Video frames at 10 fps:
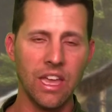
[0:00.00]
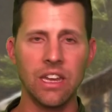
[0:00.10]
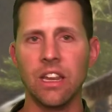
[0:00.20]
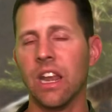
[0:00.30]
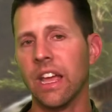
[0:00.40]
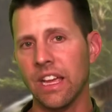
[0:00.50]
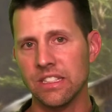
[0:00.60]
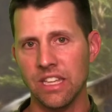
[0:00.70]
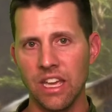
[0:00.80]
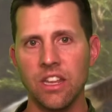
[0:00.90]
And like I
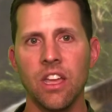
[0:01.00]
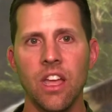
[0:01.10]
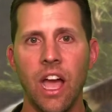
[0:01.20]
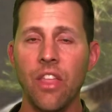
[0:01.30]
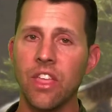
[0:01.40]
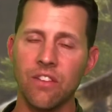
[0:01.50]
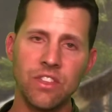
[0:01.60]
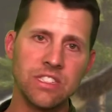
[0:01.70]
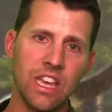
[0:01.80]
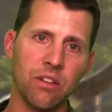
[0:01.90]
said, I think if
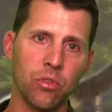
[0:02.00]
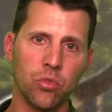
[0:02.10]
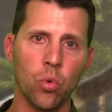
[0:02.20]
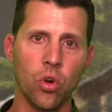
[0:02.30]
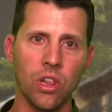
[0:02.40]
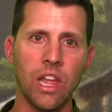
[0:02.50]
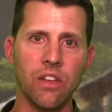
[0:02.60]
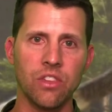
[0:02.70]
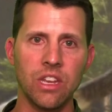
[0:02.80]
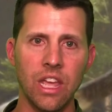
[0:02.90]
these animals were
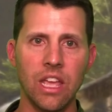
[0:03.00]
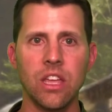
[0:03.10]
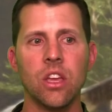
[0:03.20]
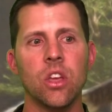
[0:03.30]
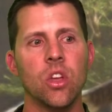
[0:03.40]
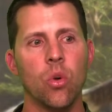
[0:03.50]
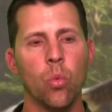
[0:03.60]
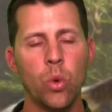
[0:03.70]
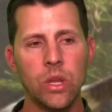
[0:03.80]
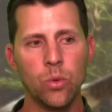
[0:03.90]
alive today,
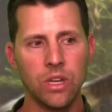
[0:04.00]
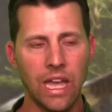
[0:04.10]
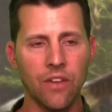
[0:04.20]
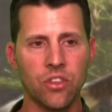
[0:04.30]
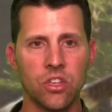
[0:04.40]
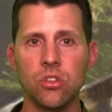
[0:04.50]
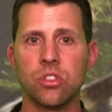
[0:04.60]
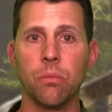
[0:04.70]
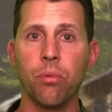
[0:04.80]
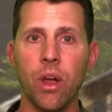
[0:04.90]
we would have to do
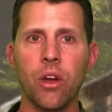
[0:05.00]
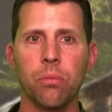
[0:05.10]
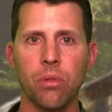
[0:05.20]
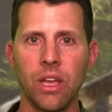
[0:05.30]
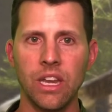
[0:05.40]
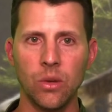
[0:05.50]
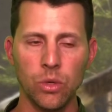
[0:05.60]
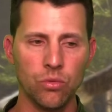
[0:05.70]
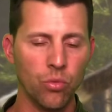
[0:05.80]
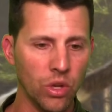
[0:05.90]
some prior planning.
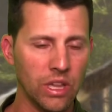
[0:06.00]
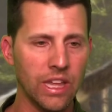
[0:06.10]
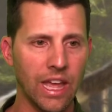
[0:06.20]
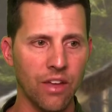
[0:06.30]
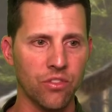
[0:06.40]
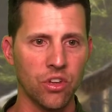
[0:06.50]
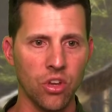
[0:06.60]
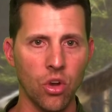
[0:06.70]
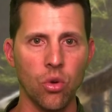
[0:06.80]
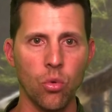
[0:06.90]
We'd really have to
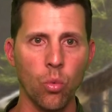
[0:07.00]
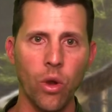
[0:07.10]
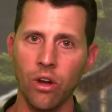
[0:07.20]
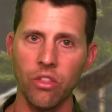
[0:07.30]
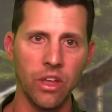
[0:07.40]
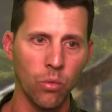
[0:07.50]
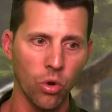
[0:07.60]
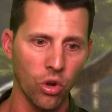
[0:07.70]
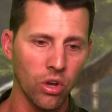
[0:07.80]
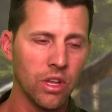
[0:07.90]
know where they
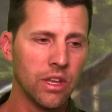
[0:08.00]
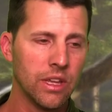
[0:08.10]
were.